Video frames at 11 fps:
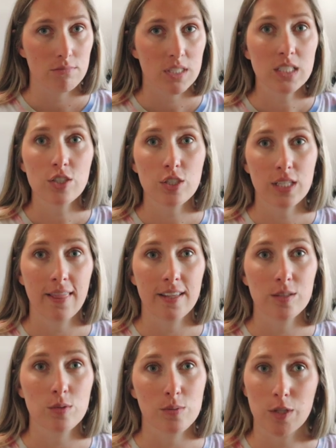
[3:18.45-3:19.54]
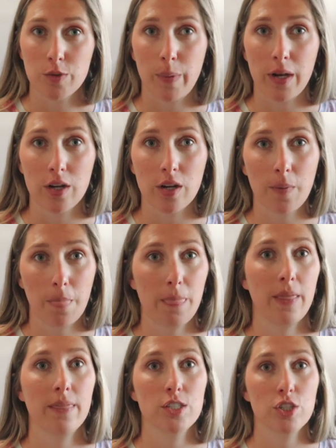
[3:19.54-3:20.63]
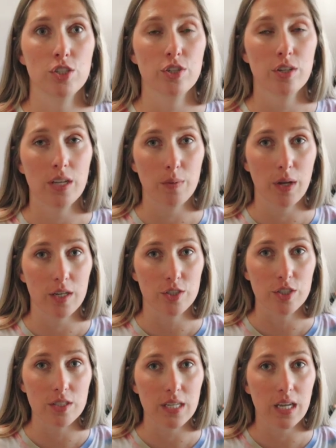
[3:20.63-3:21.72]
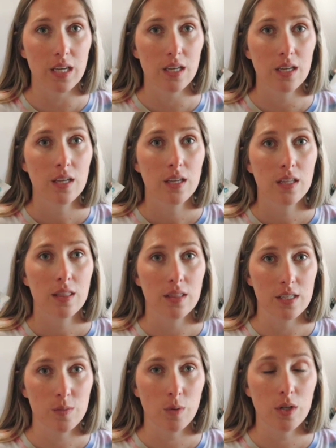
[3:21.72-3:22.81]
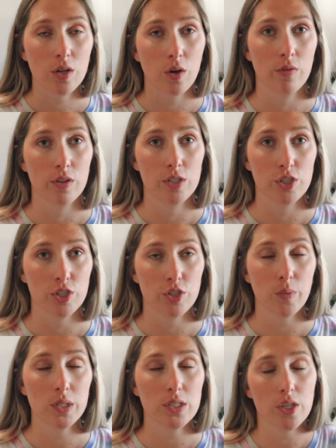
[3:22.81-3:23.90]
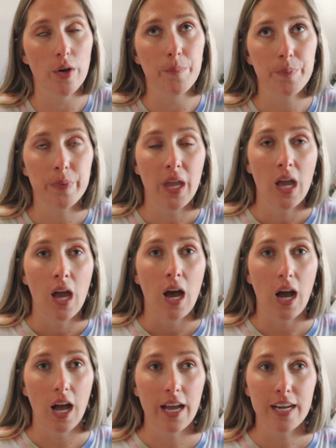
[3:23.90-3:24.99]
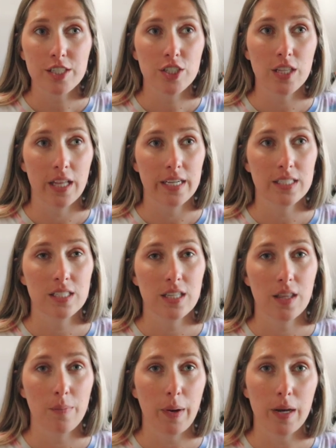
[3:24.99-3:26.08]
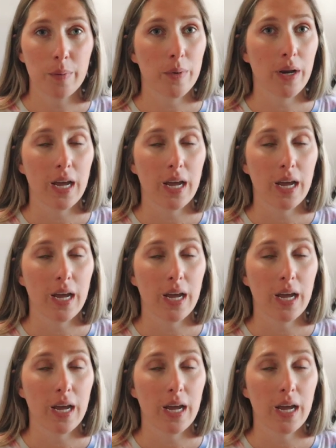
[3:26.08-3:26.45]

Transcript: still said this was much better than the ginger and he would actually take this one over the ginger one. So I actually liked the pineapple one.